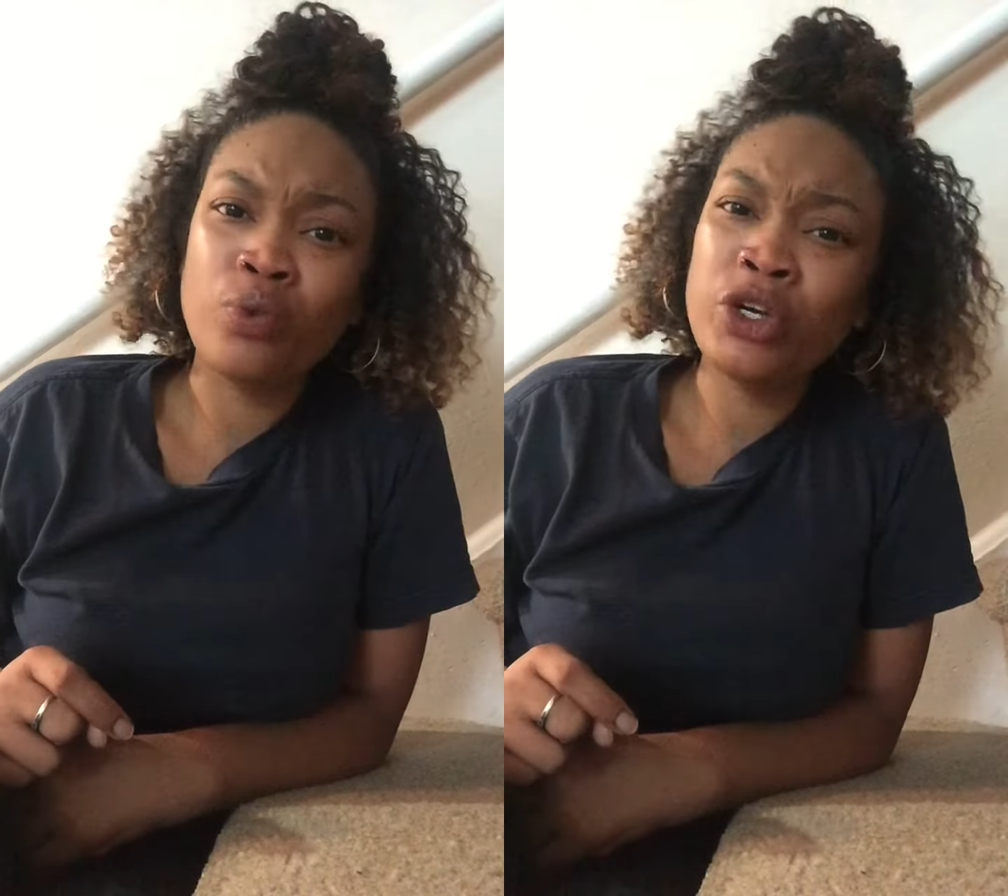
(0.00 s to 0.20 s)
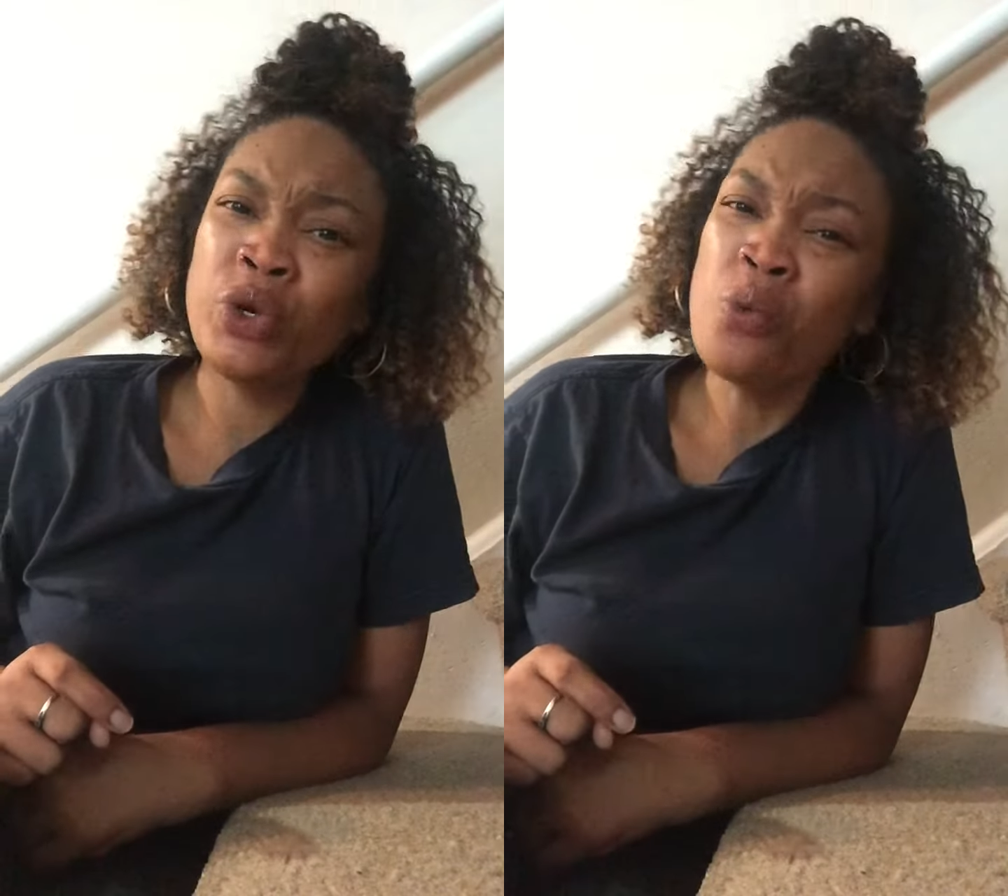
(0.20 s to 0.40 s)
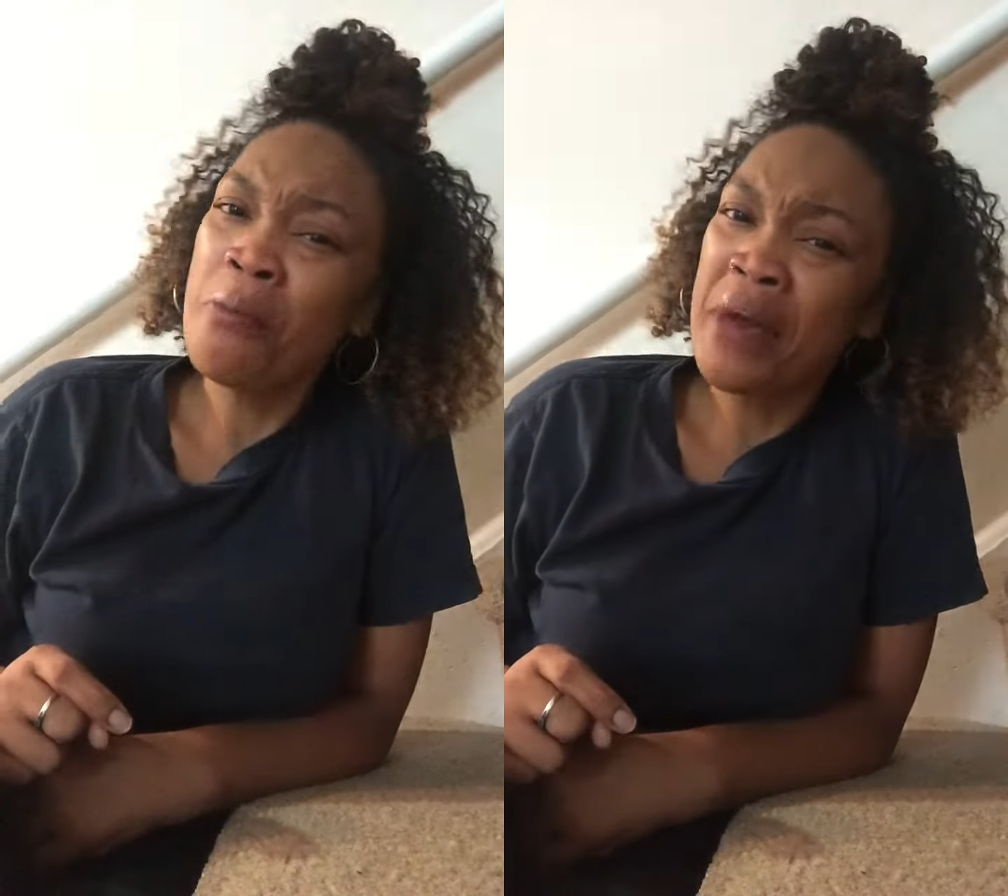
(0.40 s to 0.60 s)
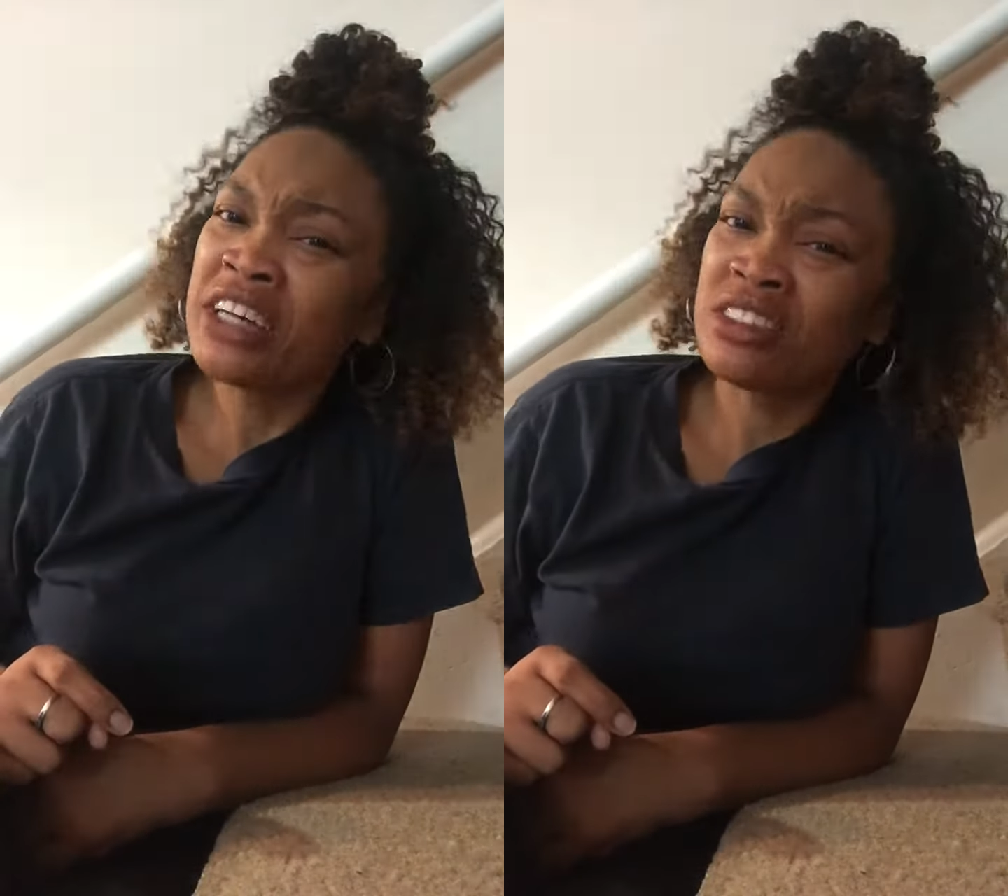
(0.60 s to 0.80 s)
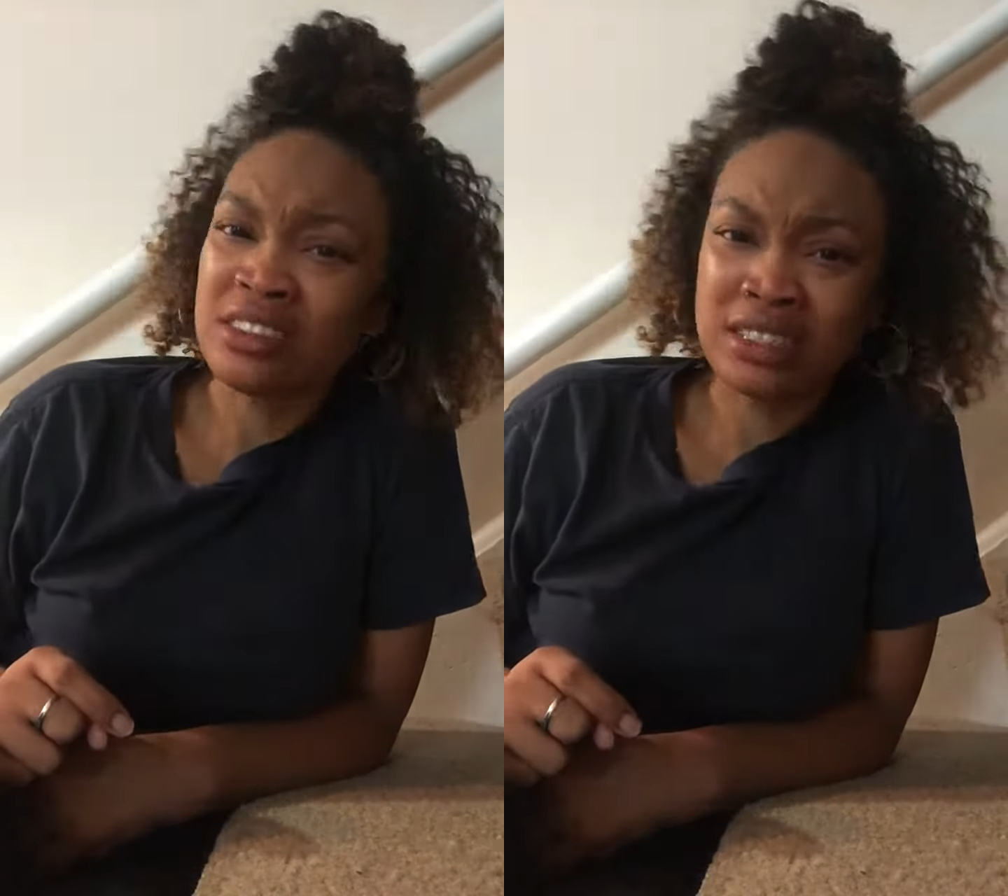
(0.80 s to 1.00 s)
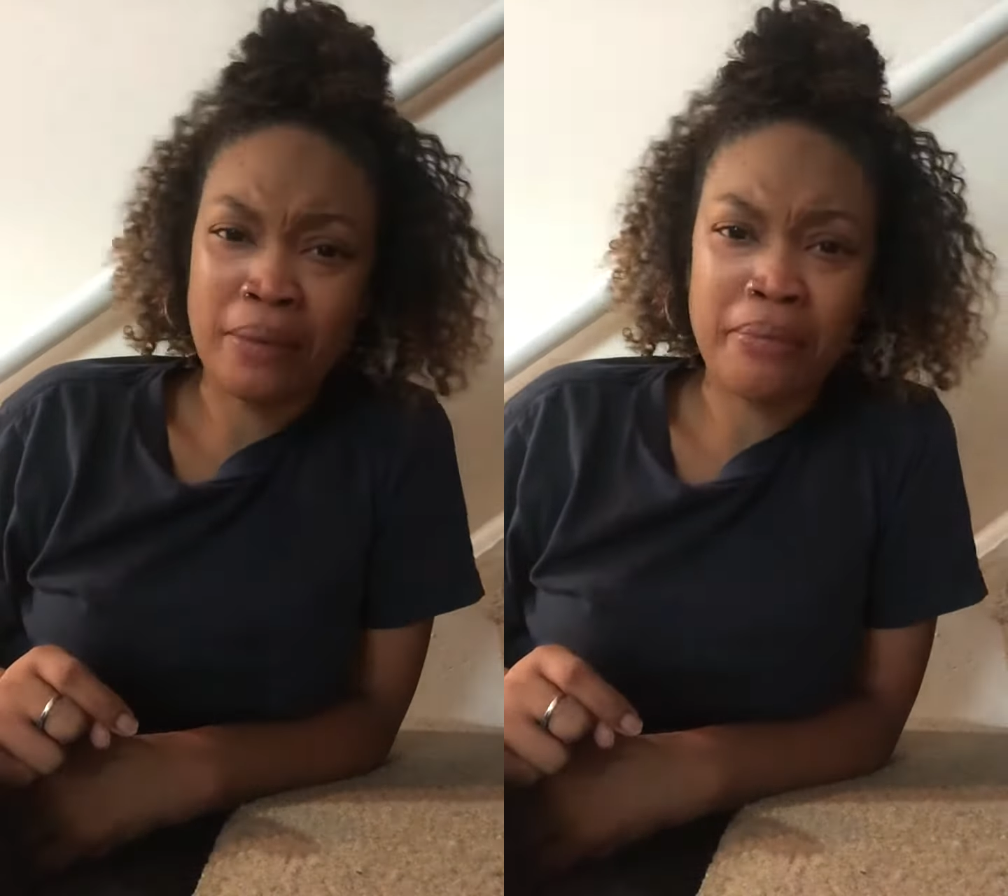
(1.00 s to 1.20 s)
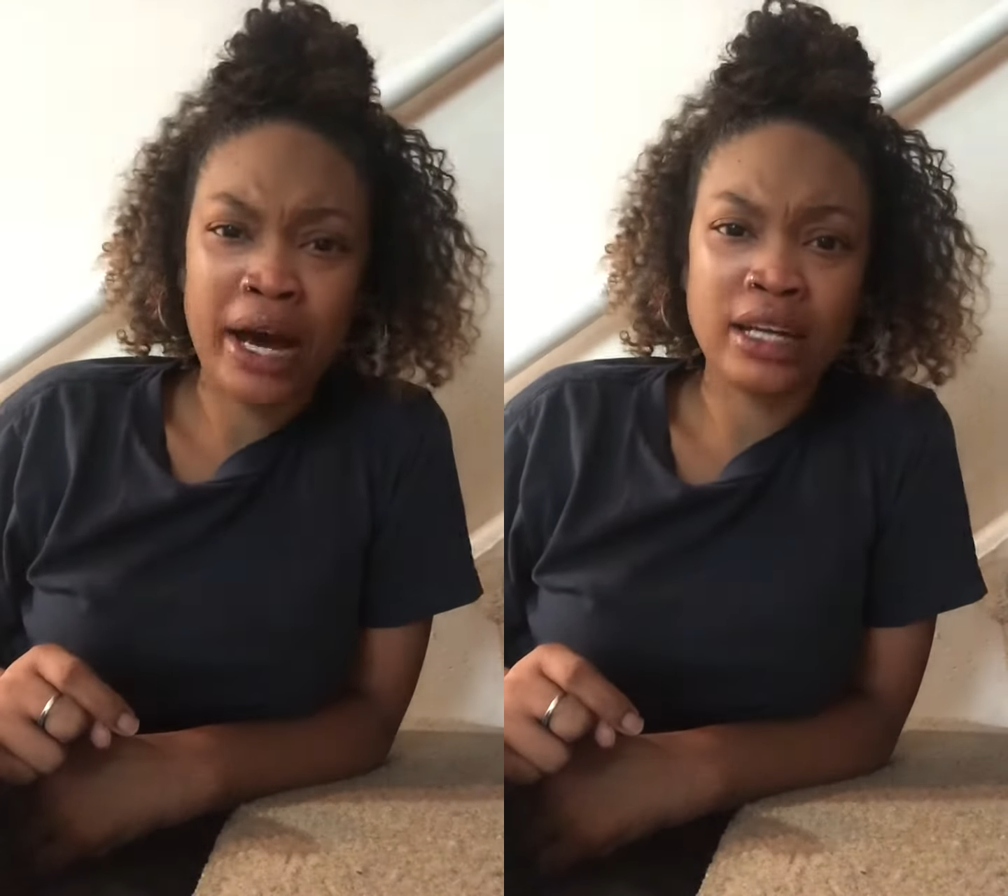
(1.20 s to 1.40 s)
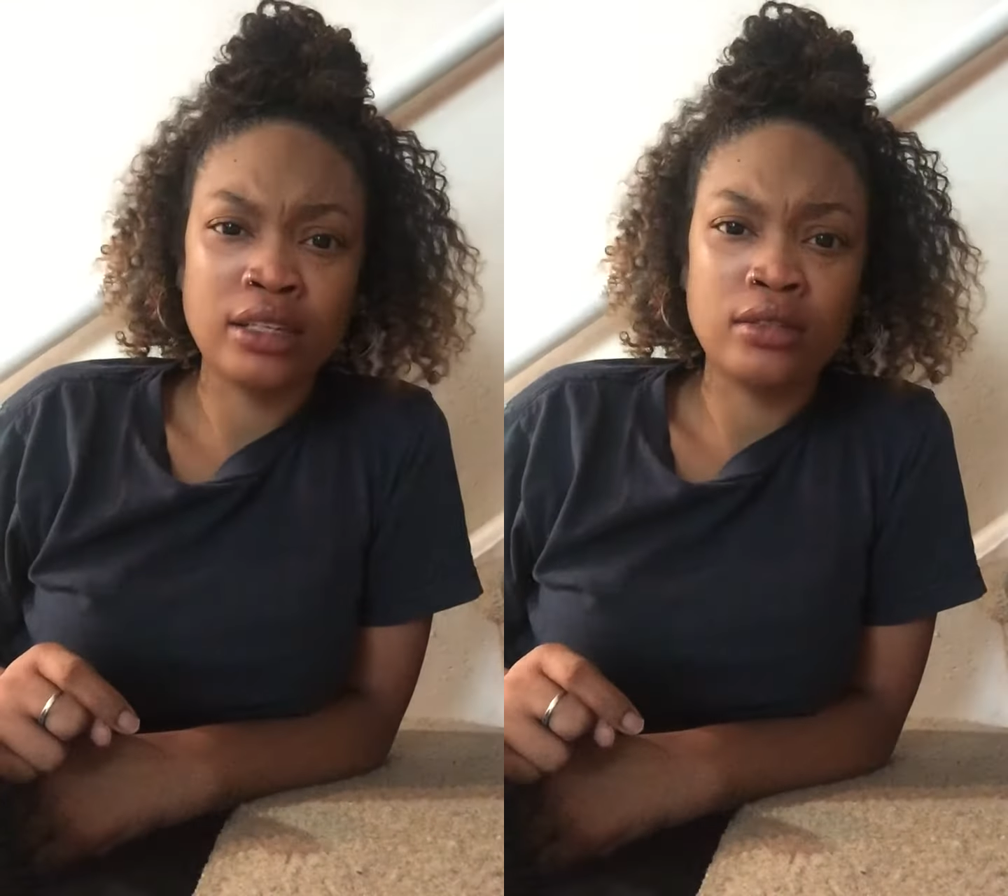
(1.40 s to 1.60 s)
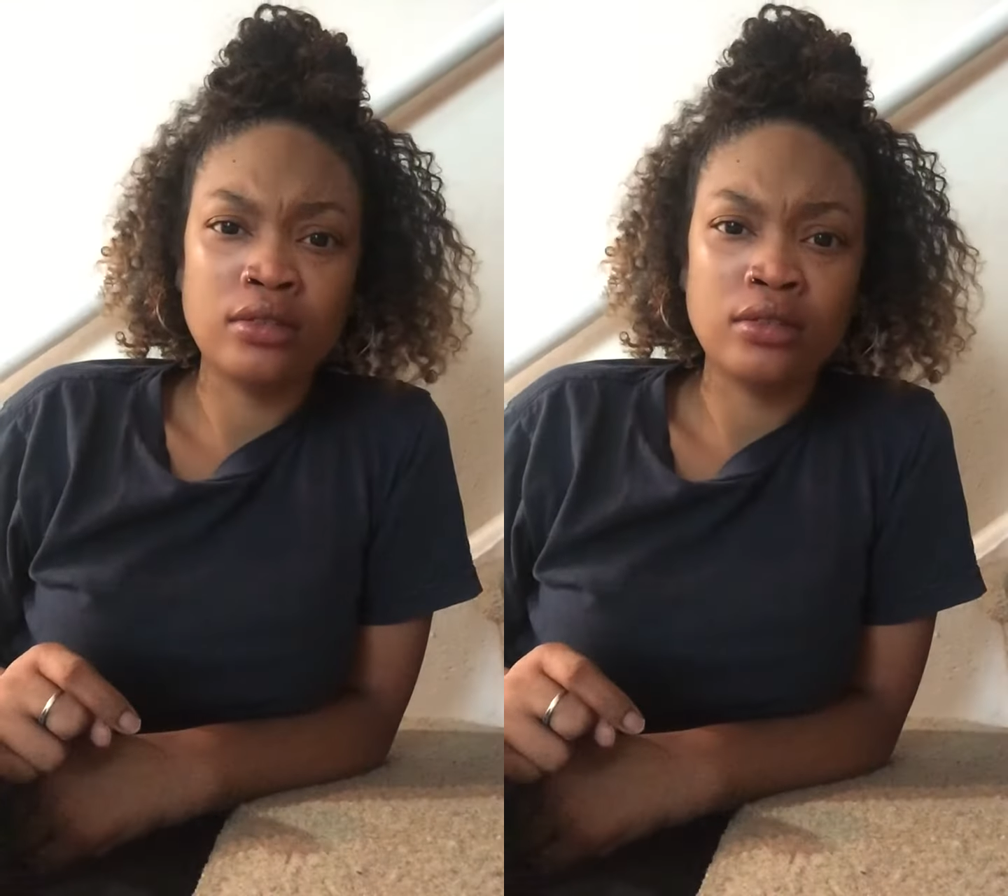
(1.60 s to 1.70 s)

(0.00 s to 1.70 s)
When you measure somebody,